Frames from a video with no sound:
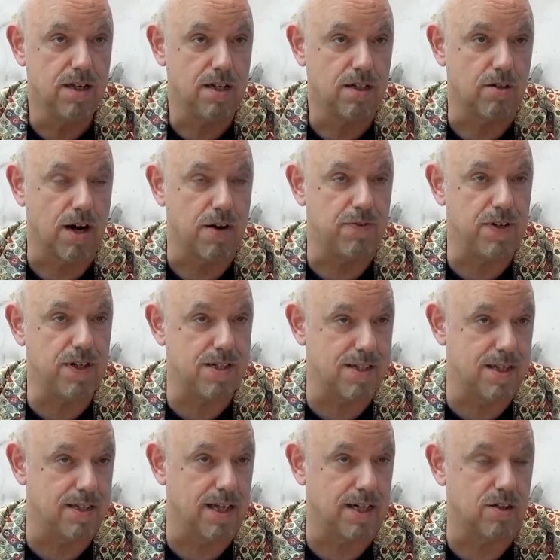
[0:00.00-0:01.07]
Graphene is
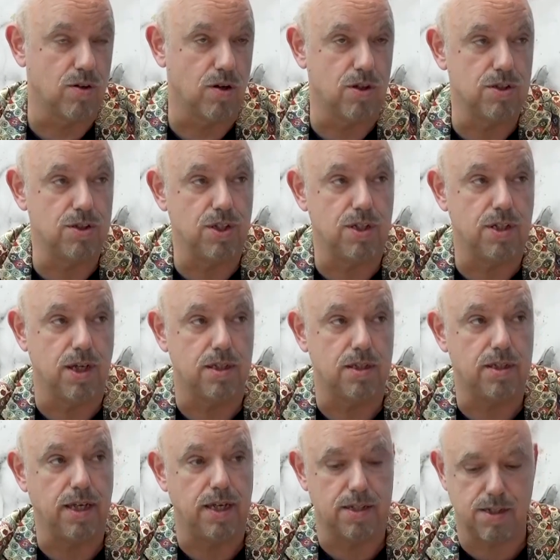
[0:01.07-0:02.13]
a technology
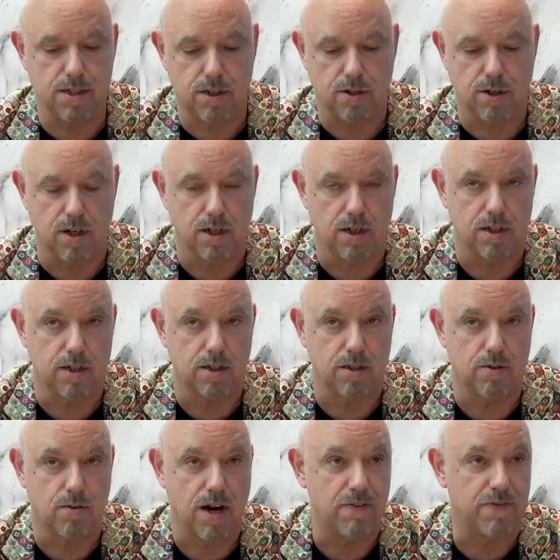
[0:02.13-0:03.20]
that takes
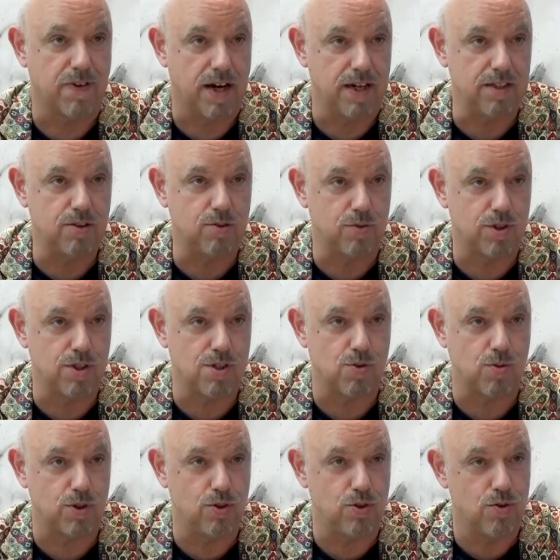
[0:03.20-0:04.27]
graphite, which is
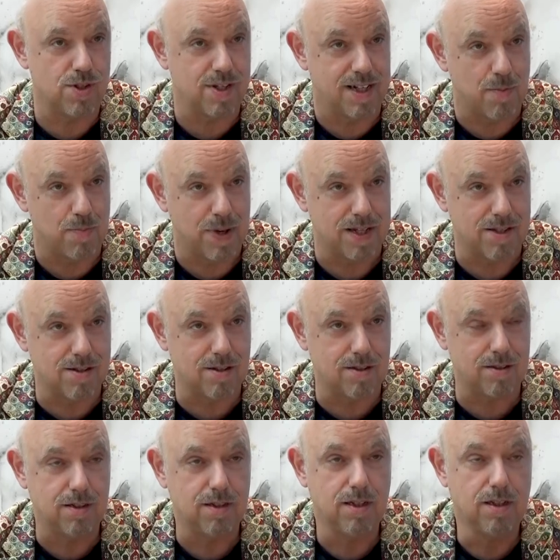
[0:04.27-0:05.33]
what you use in a
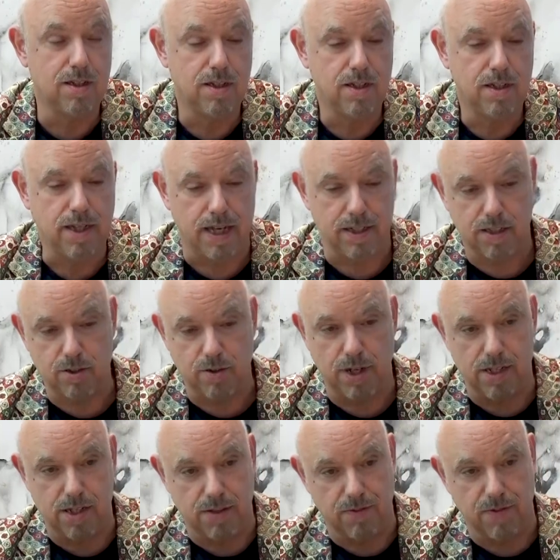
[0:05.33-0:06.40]
pencil, and it
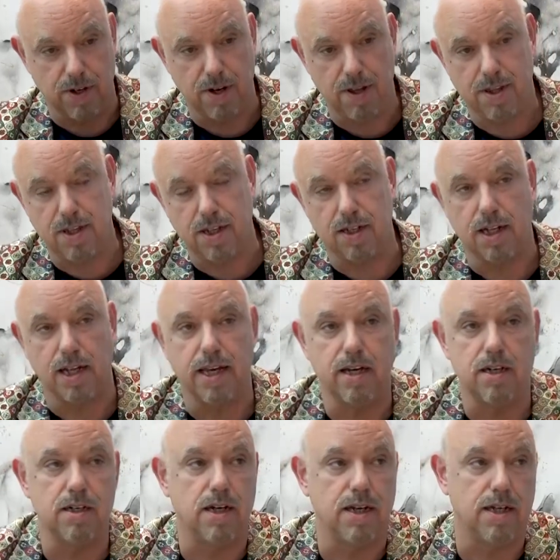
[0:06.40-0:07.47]
creates a very thin
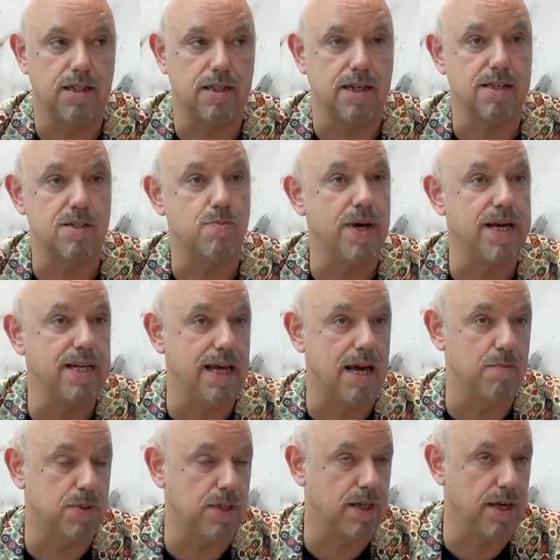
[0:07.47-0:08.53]
layer, and it has many
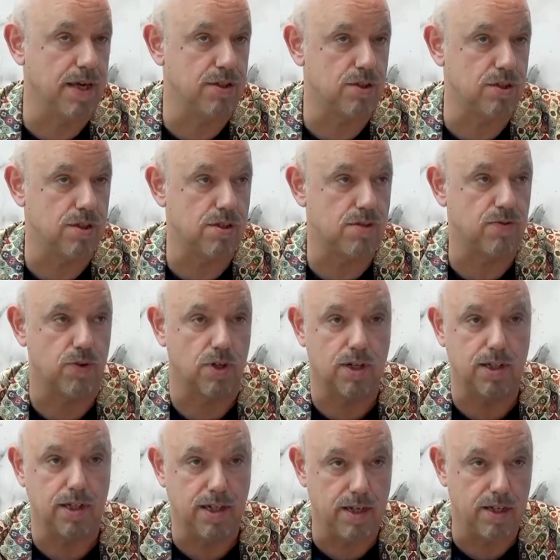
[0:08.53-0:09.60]
applications for
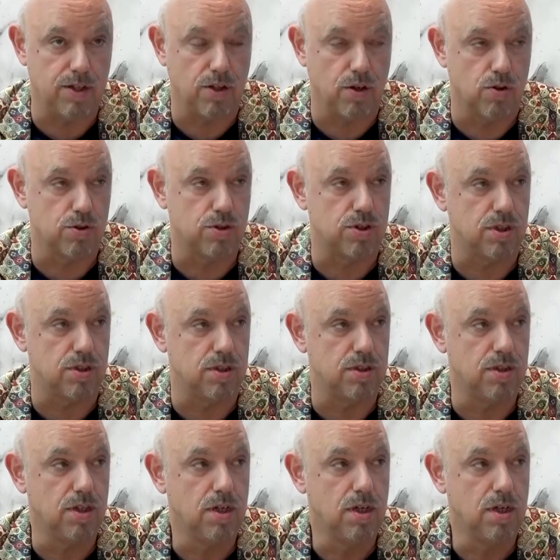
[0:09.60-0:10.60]
cleaning the ocean,